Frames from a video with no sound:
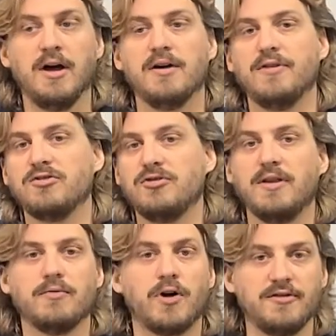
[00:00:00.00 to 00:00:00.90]
Eventually they
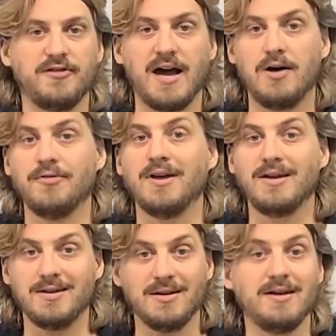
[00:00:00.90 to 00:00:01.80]
rust out and they
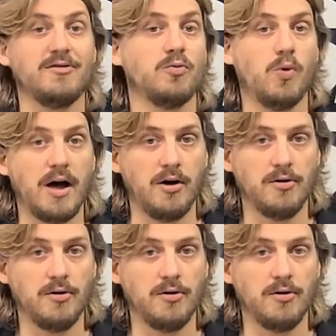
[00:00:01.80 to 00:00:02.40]
can leak as well.